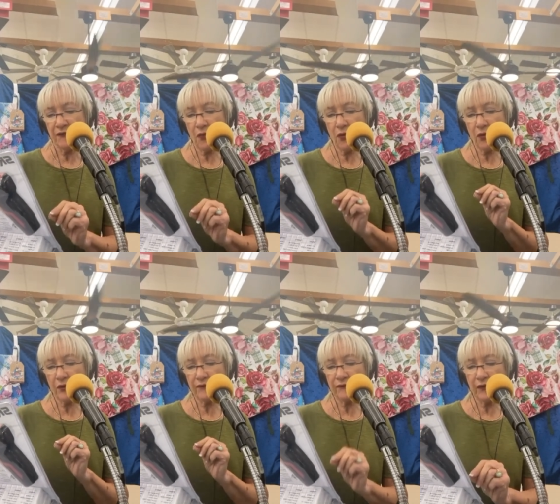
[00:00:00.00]

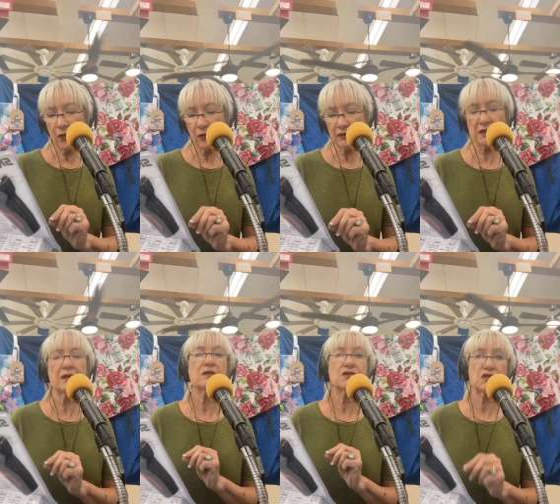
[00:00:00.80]
4-bolt
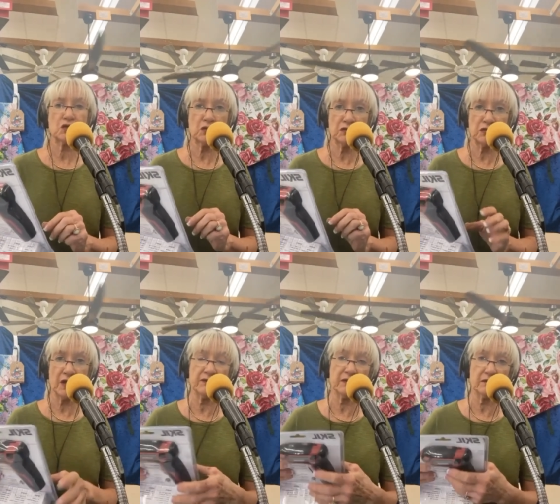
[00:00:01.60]

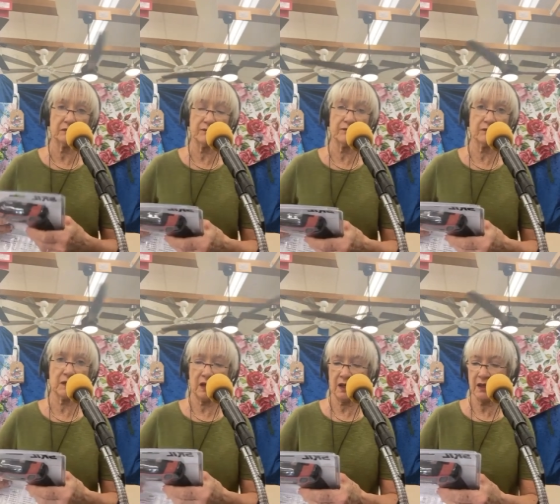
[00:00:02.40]
screwdriver,
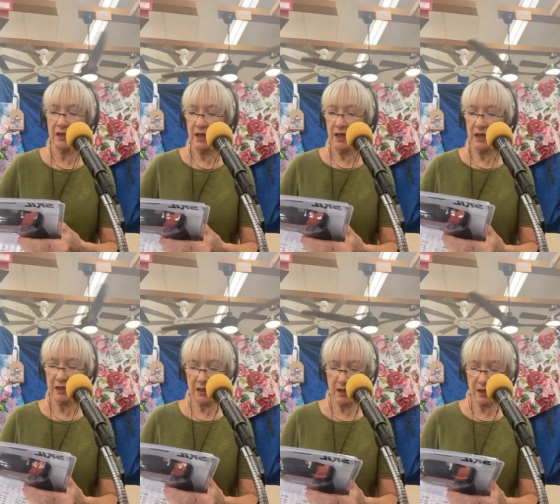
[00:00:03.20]
okay?
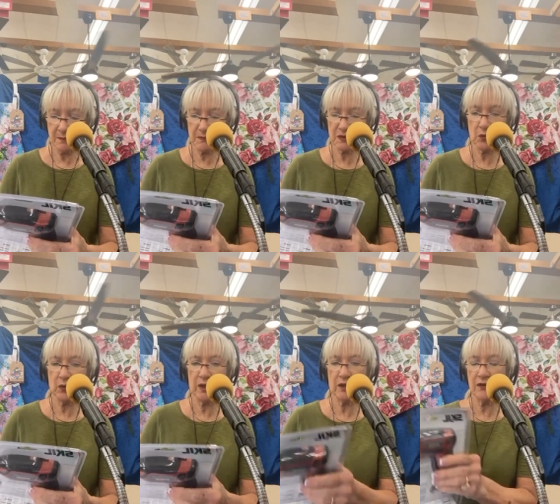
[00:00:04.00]
It comes
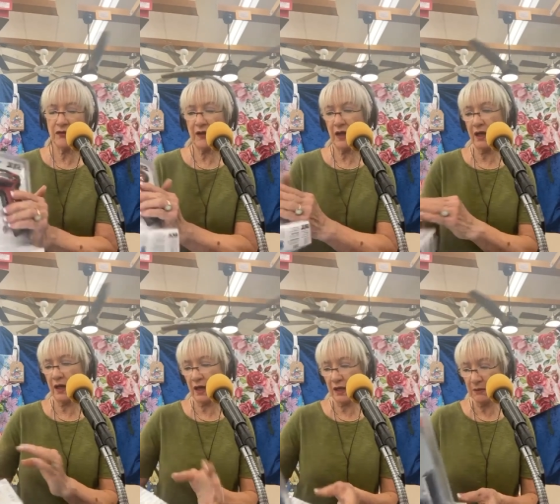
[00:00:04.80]
with
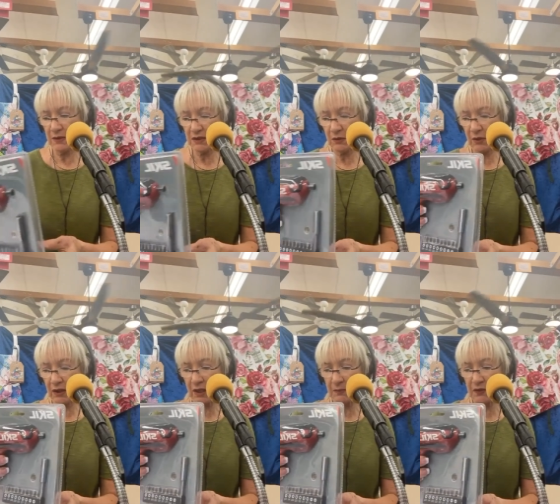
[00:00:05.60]
let me tell you what
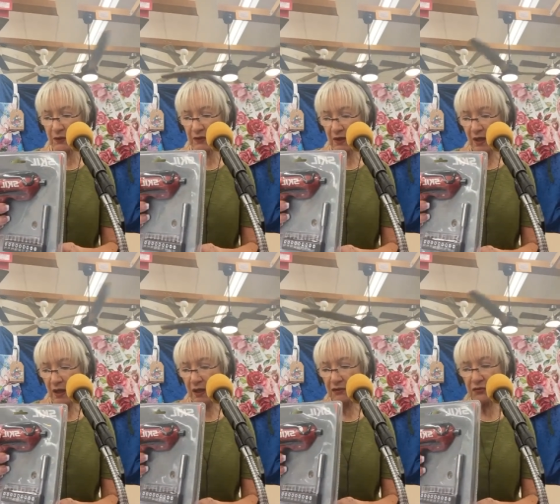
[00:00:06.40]
it comes with.
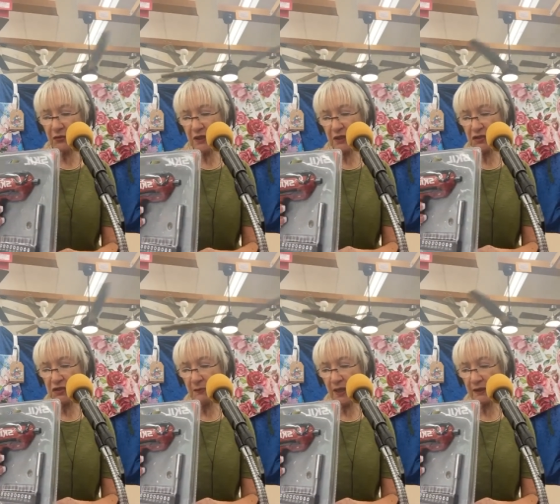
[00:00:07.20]
A
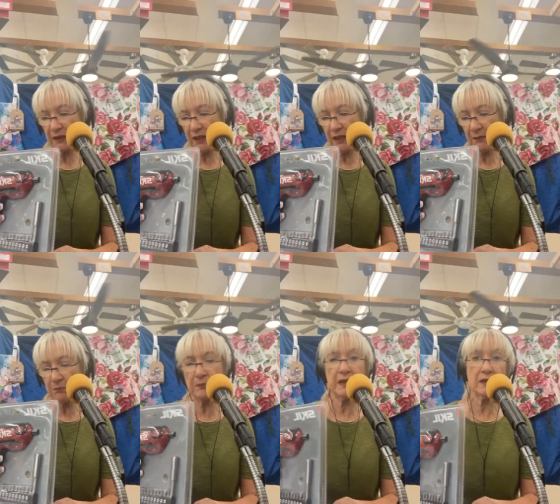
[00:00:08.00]
3-inch magnetic
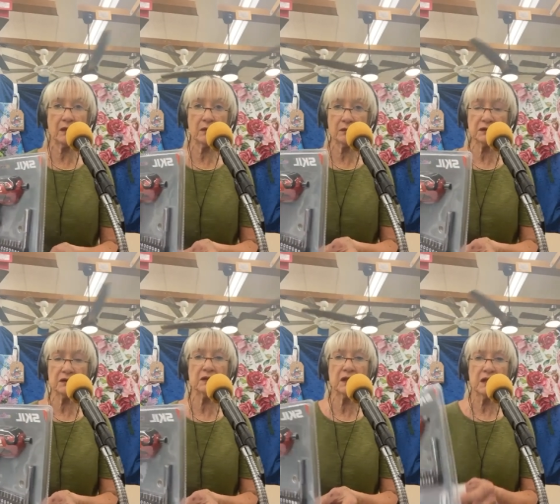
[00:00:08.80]
bit
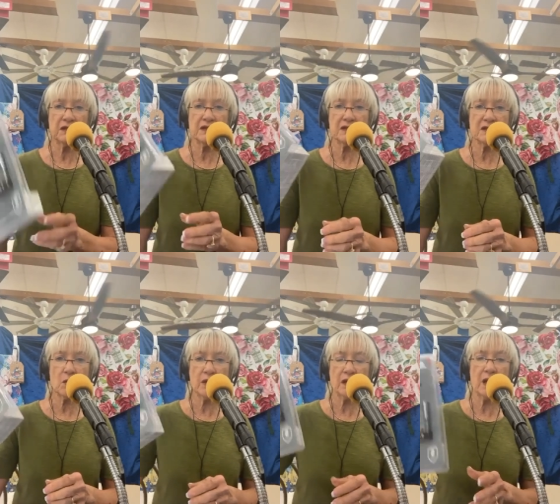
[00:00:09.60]
holder. This is the
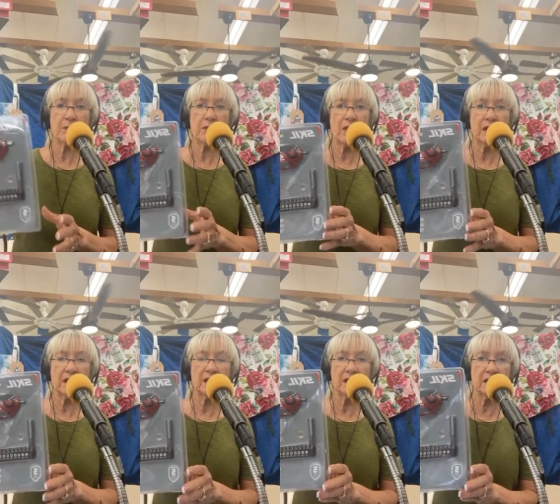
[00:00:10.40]
one I
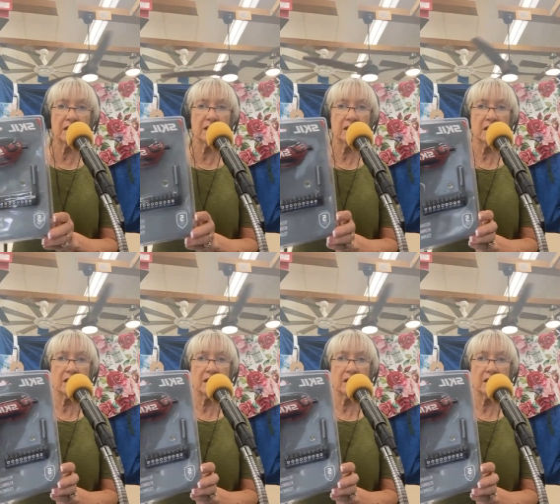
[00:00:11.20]
brought in